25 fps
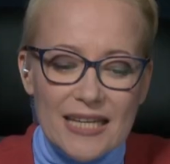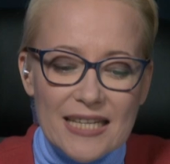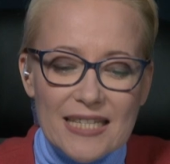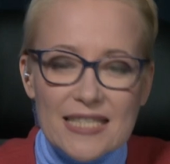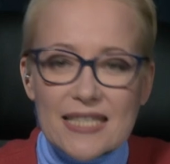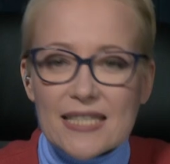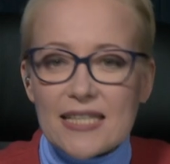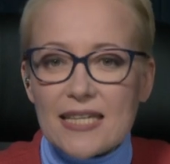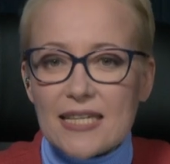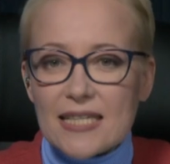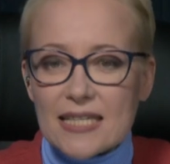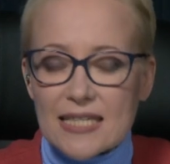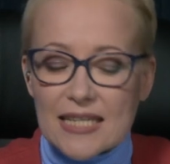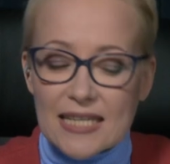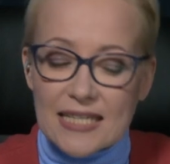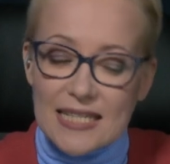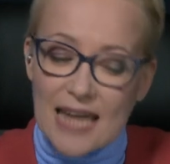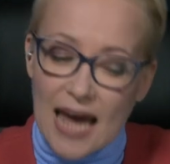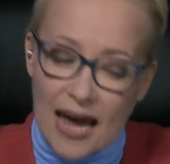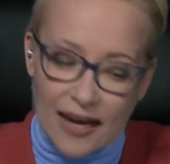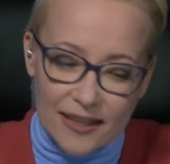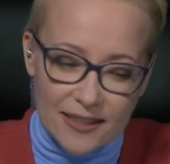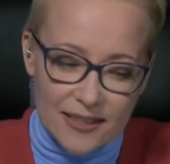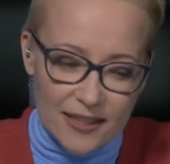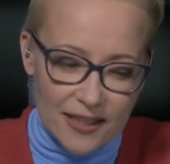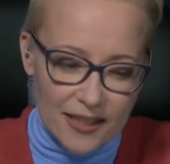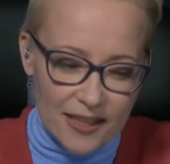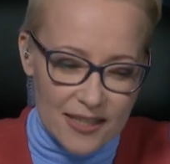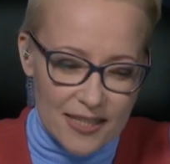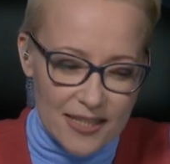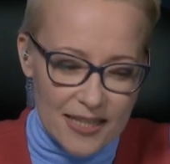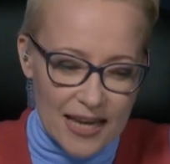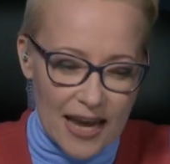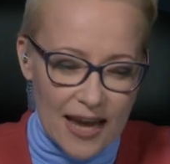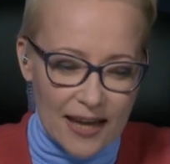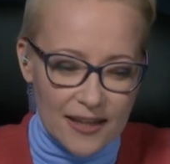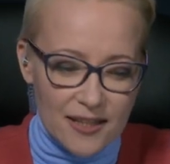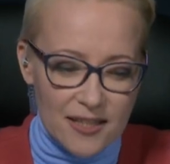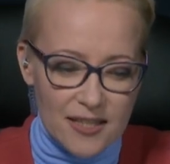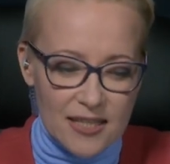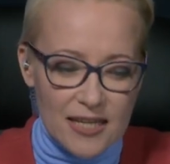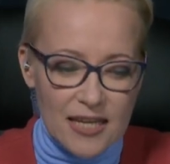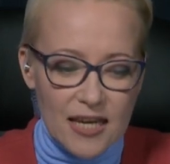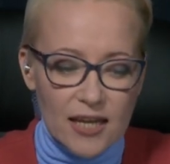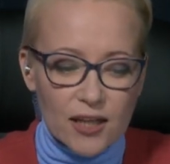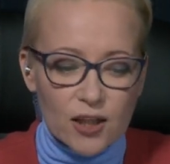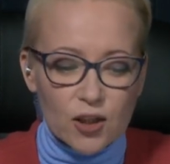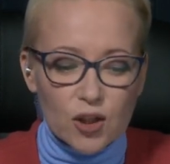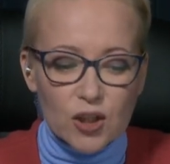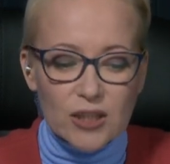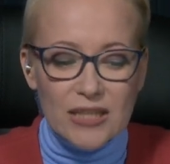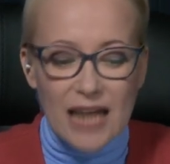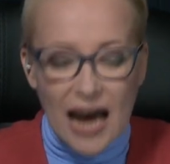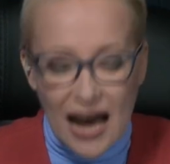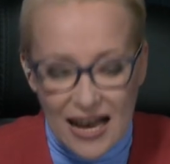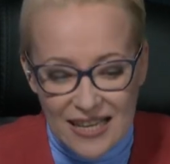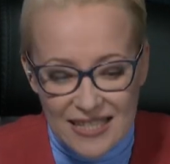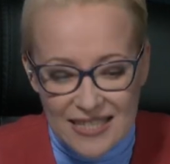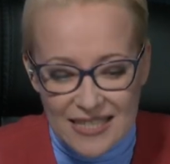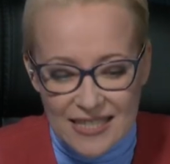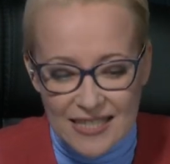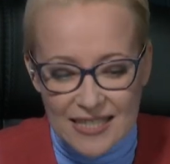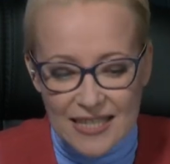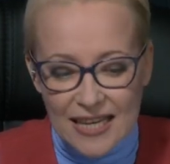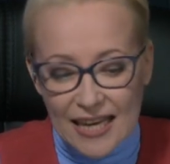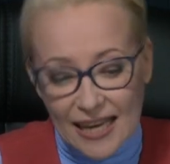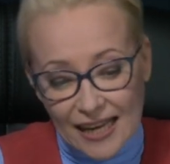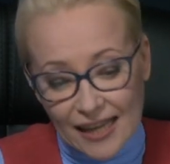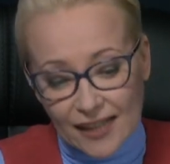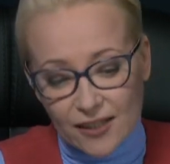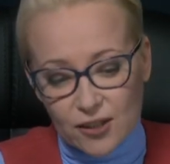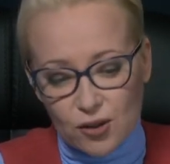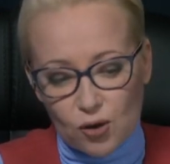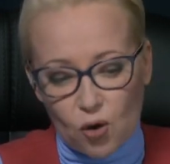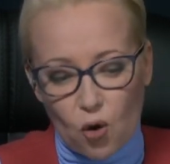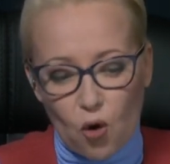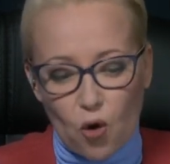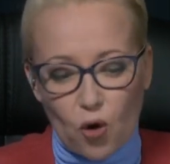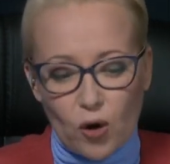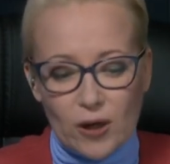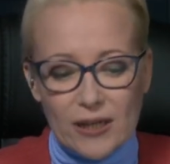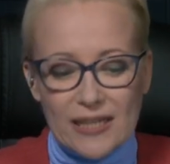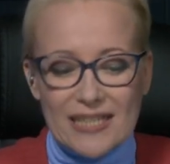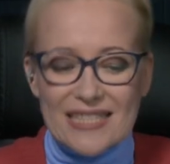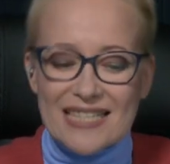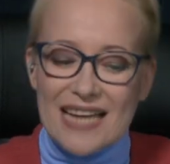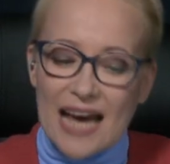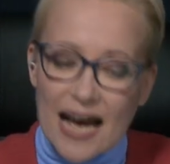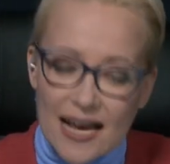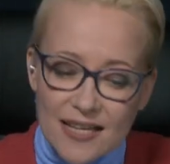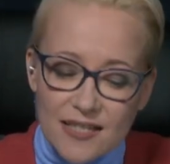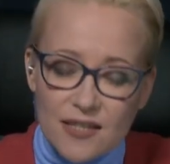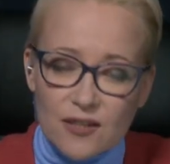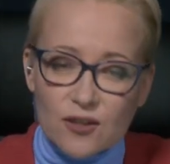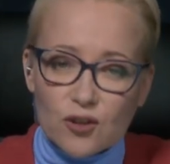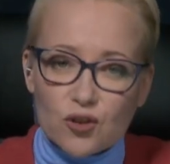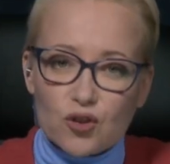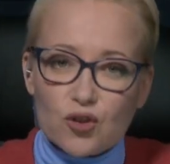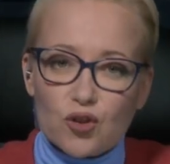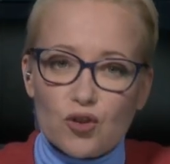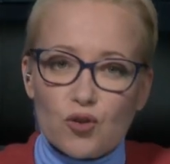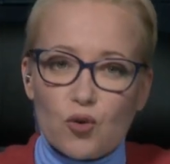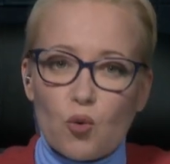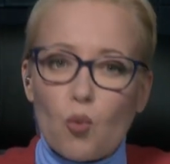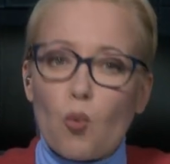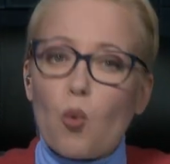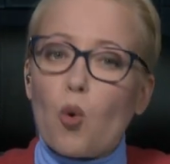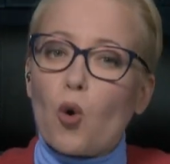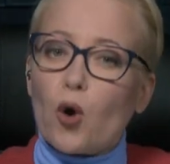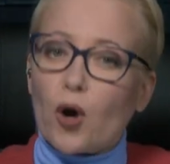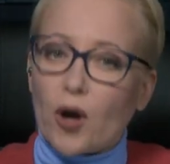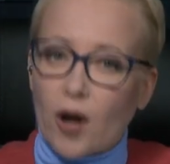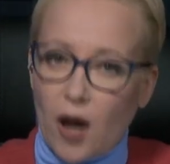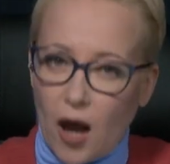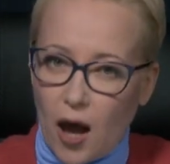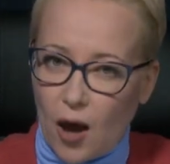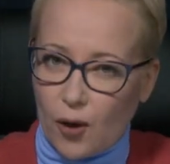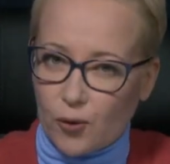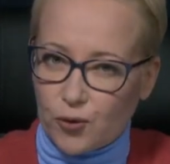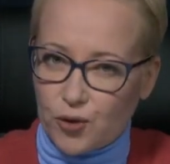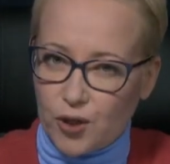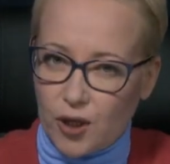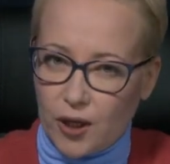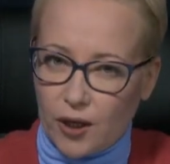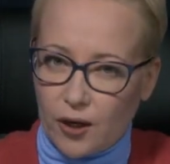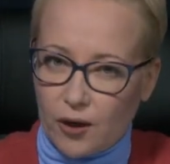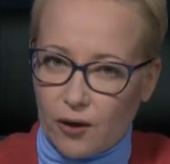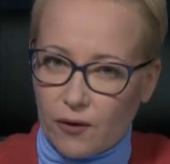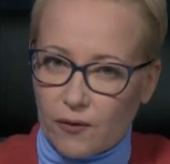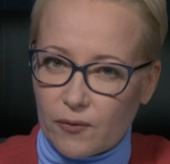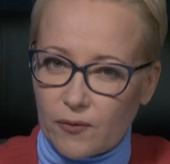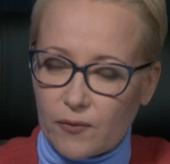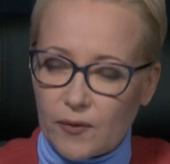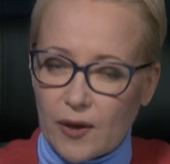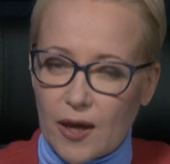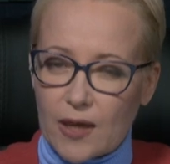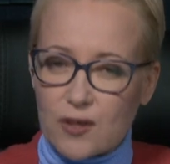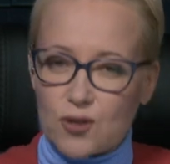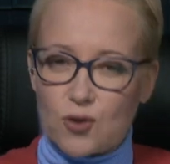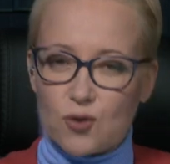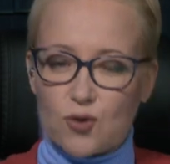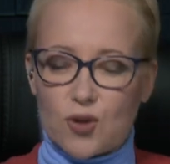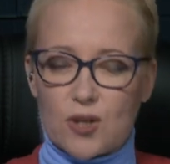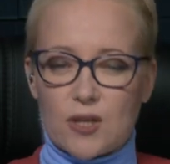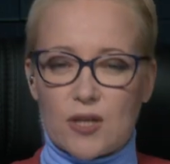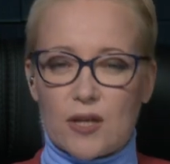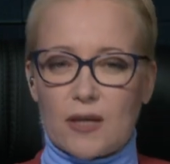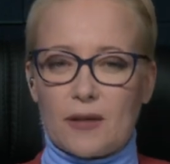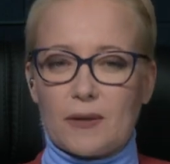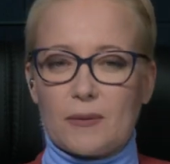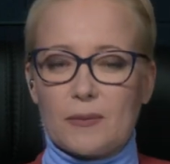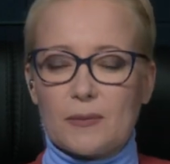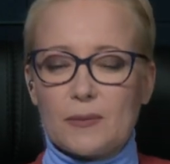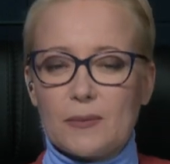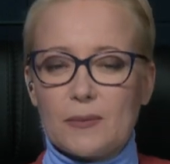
is this tactics, and does it or doesn't work out here, as you see?